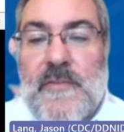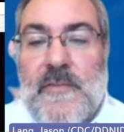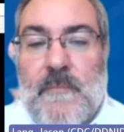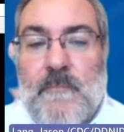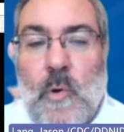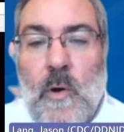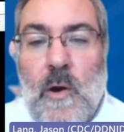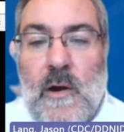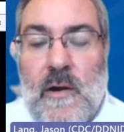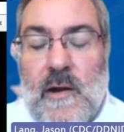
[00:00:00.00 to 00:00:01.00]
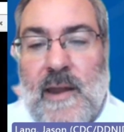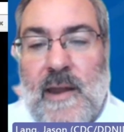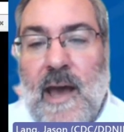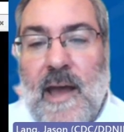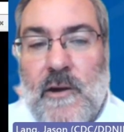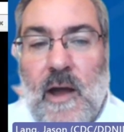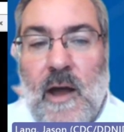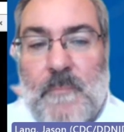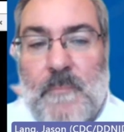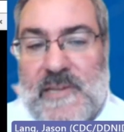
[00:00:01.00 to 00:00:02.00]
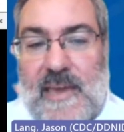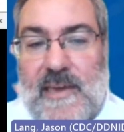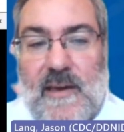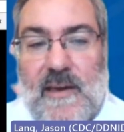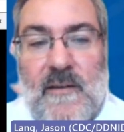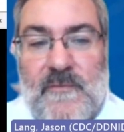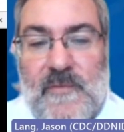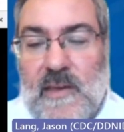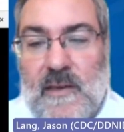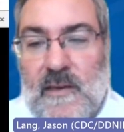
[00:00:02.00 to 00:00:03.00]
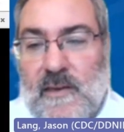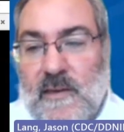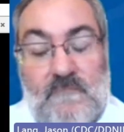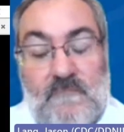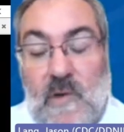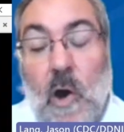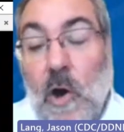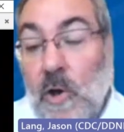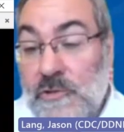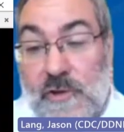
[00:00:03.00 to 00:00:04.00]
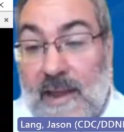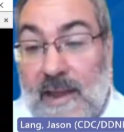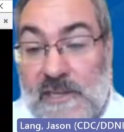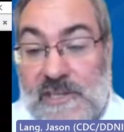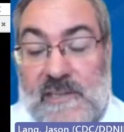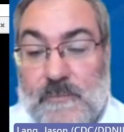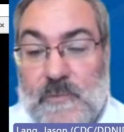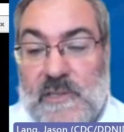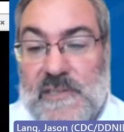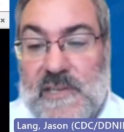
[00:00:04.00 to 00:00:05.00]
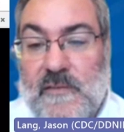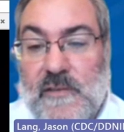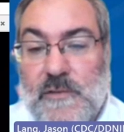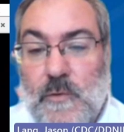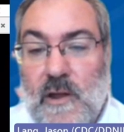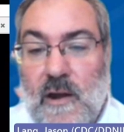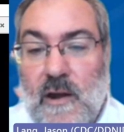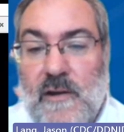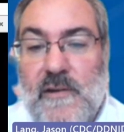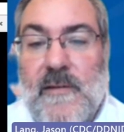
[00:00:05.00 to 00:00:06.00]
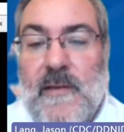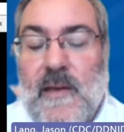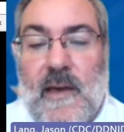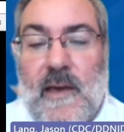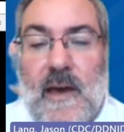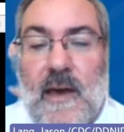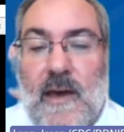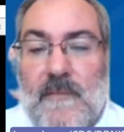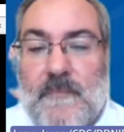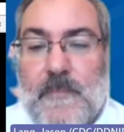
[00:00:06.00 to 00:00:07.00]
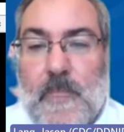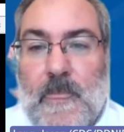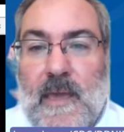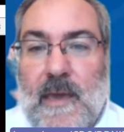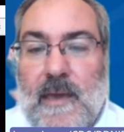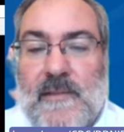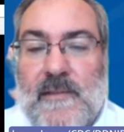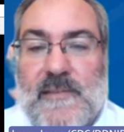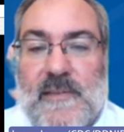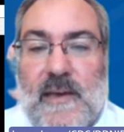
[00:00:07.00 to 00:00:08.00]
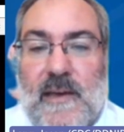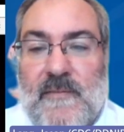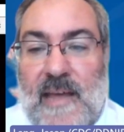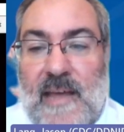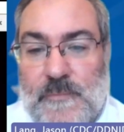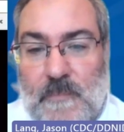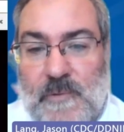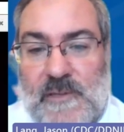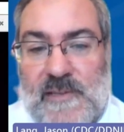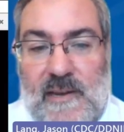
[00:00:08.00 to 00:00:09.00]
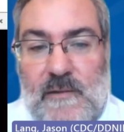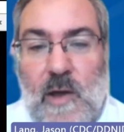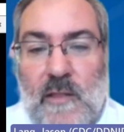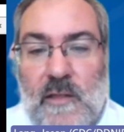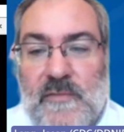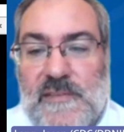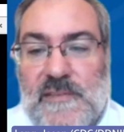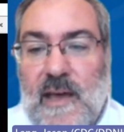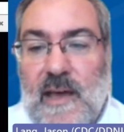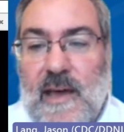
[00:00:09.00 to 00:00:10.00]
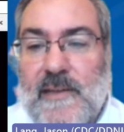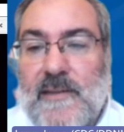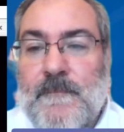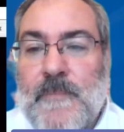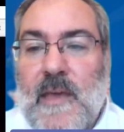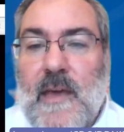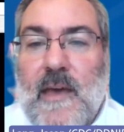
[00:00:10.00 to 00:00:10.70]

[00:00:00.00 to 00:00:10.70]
the more and higher uptake of all strategies we see in the scorecard. And that's represented well on this slide.